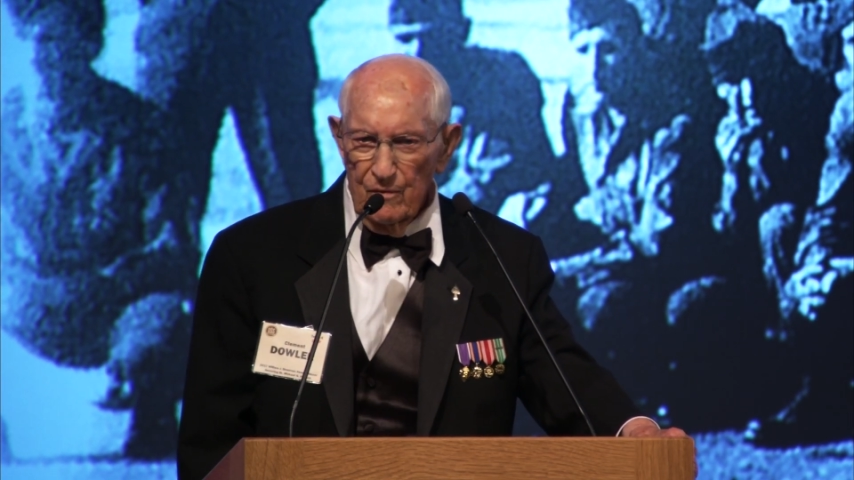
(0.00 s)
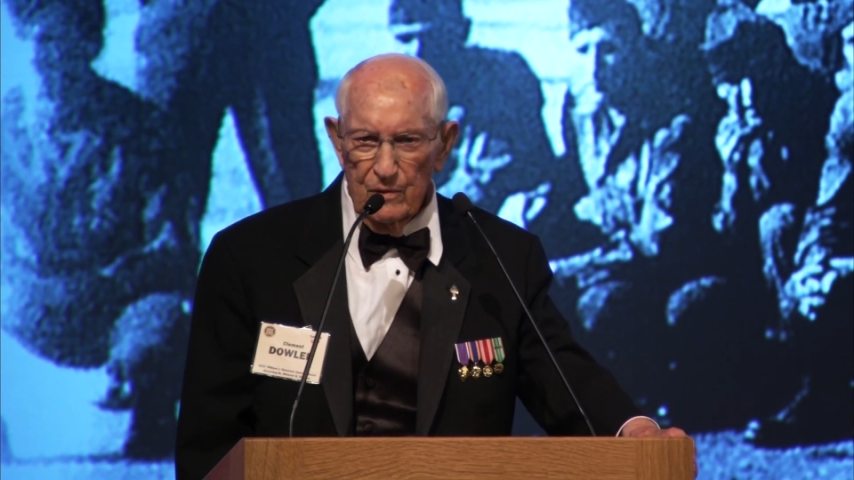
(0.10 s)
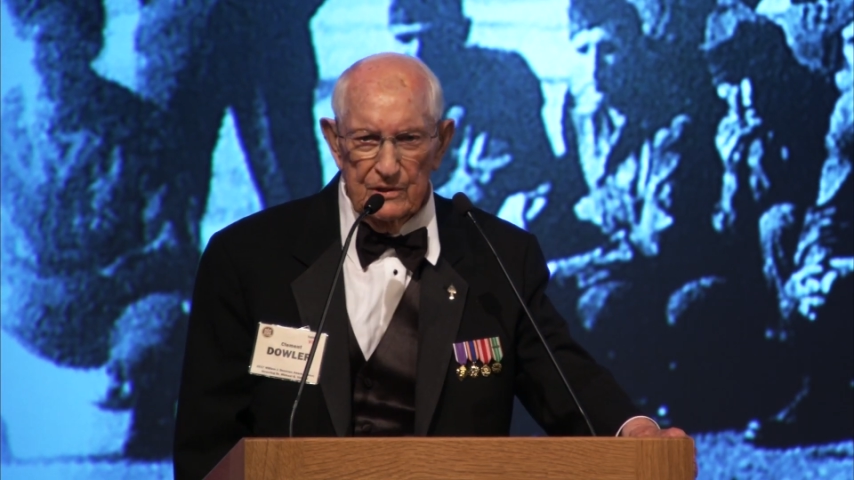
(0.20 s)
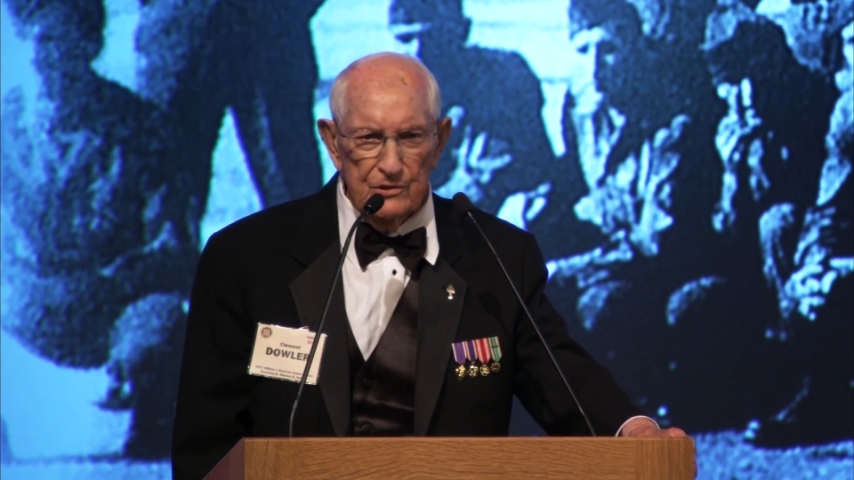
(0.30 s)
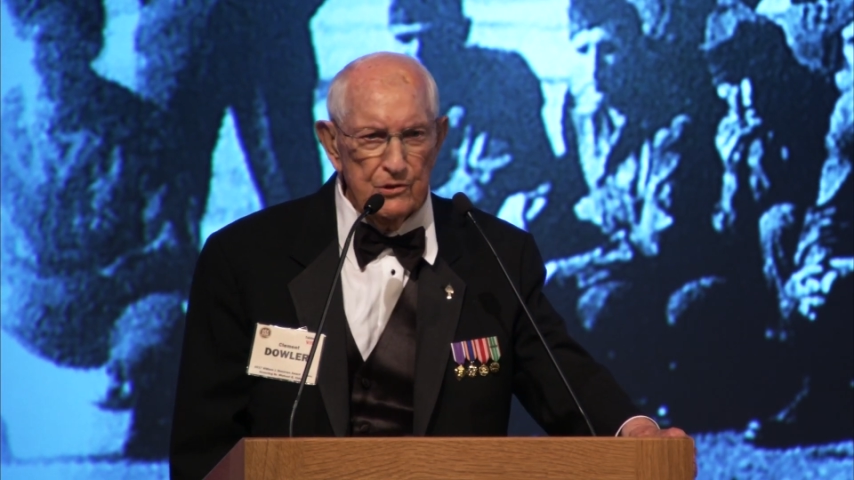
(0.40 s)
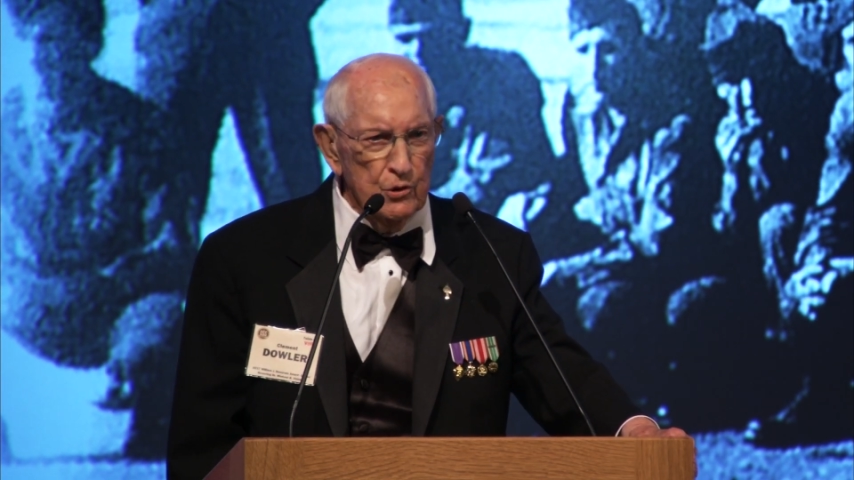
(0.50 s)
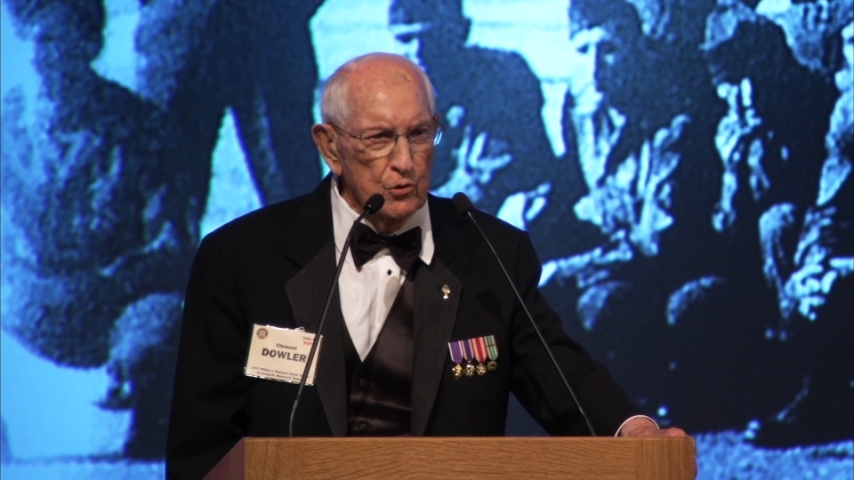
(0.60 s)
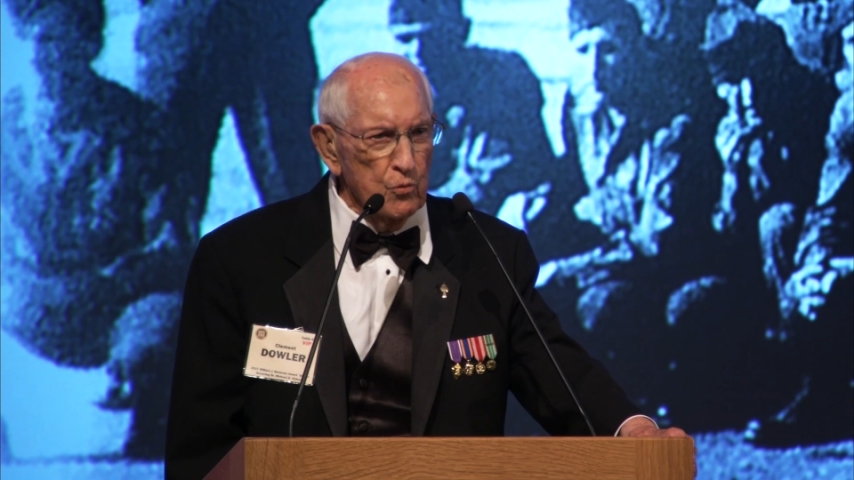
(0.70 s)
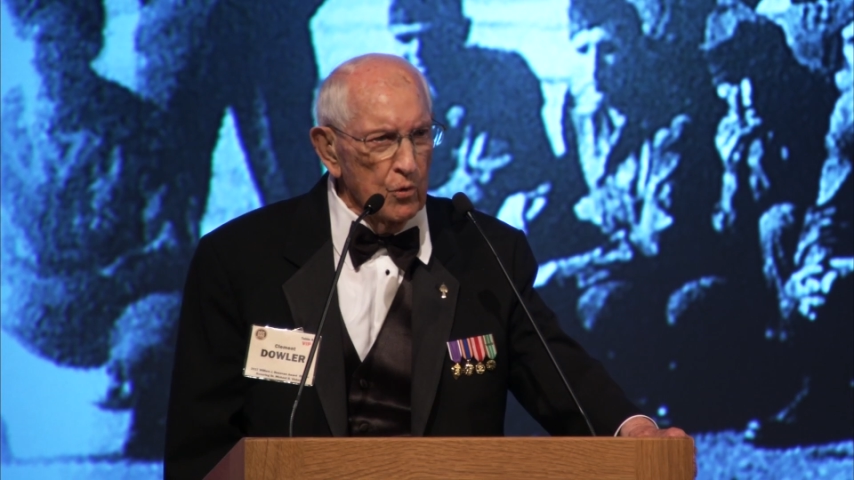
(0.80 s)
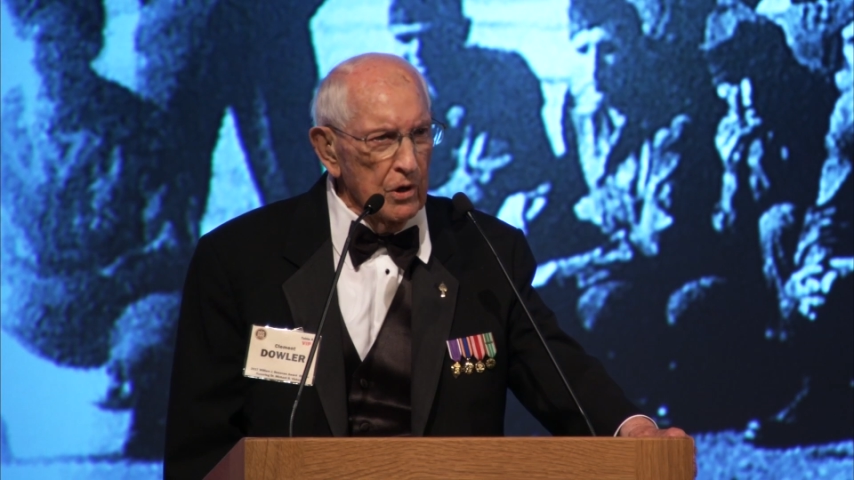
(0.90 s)
when
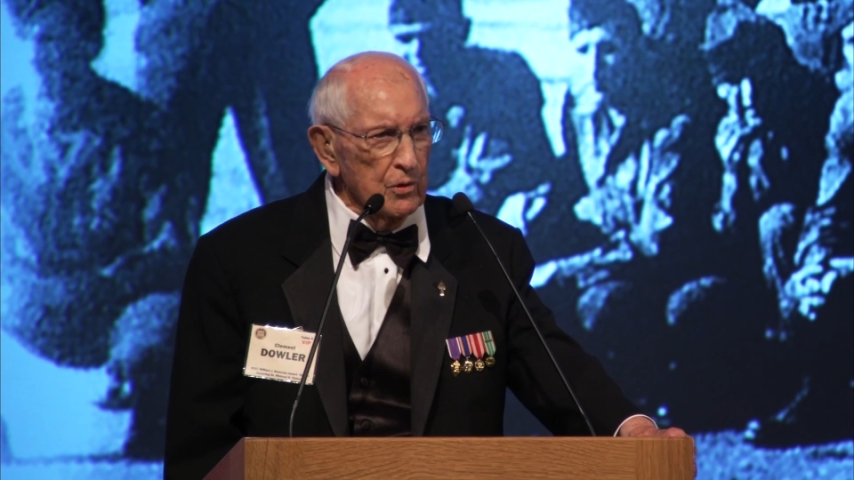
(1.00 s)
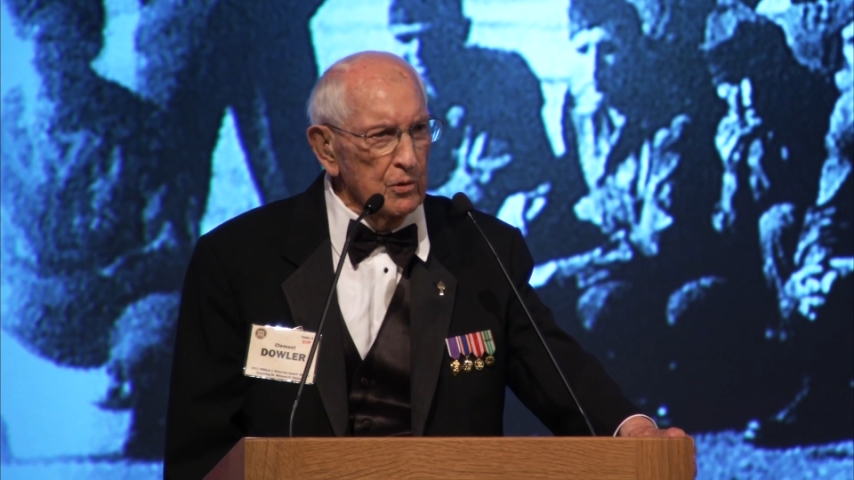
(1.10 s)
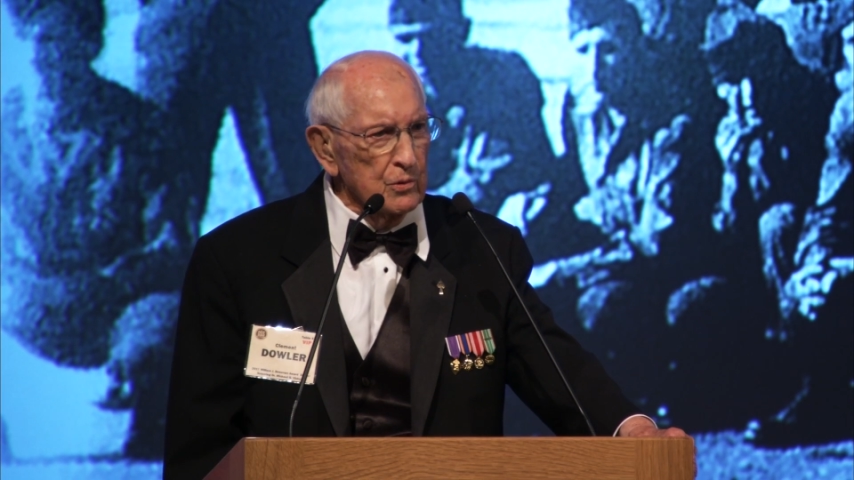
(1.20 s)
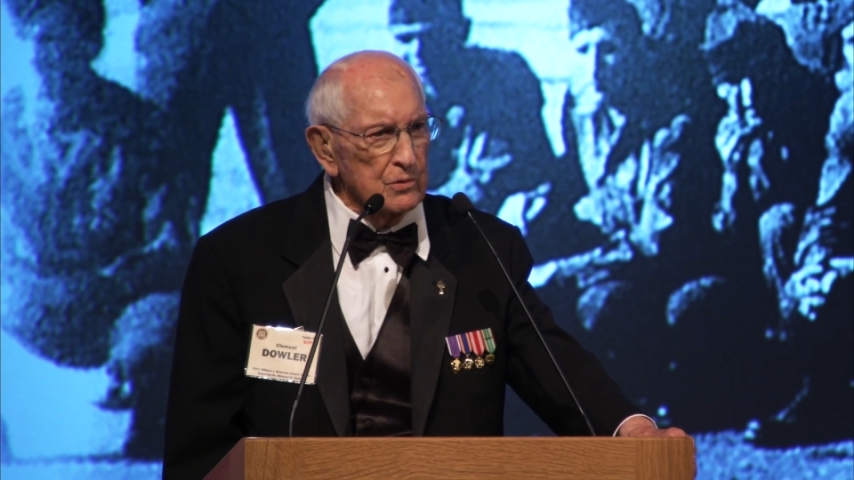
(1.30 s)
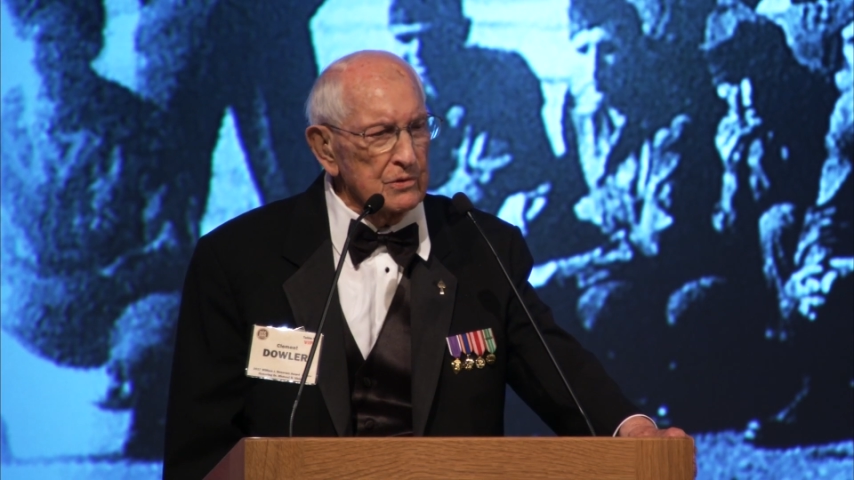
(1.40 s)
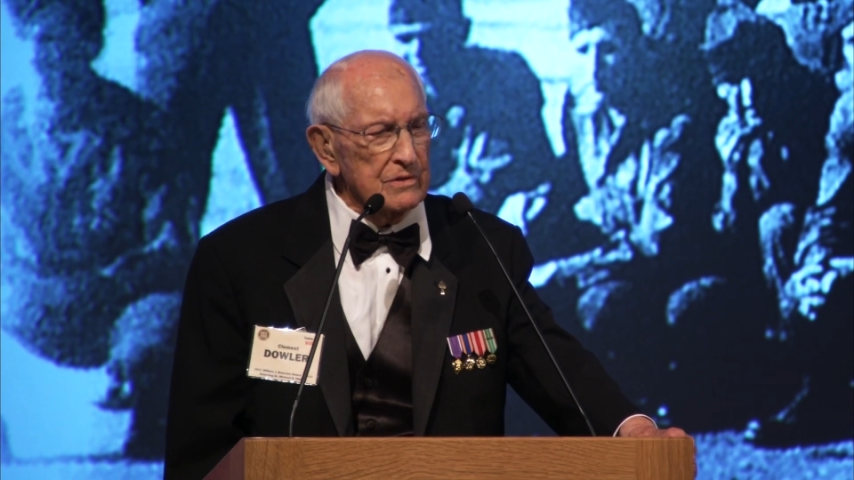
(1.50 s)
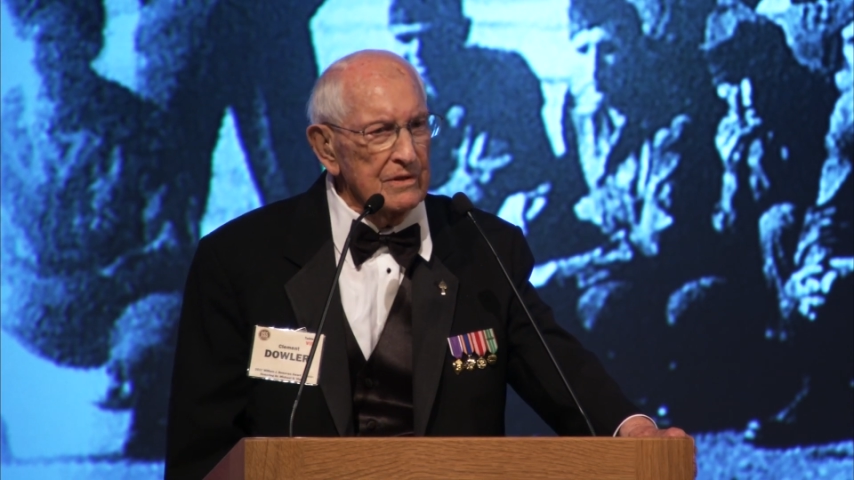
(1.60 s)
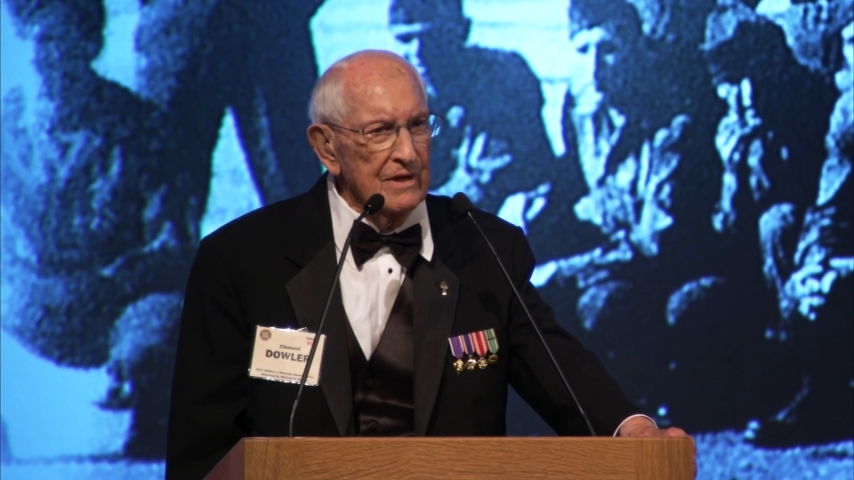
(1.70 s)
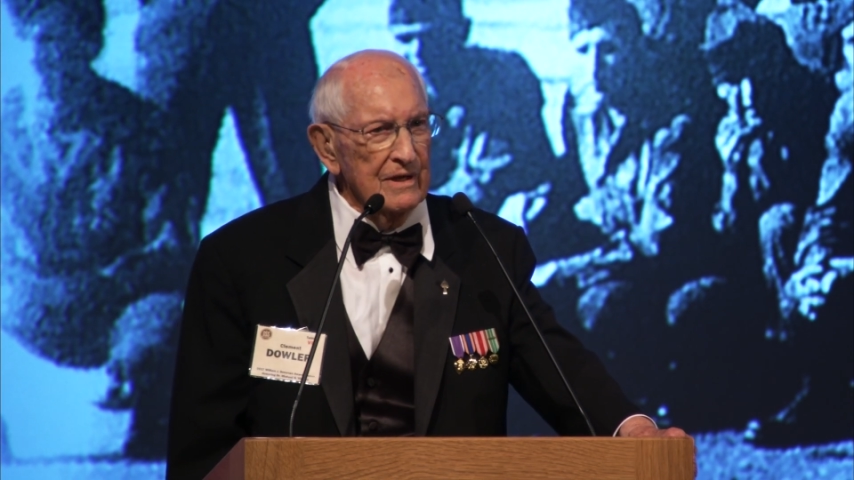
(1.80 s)
2 rows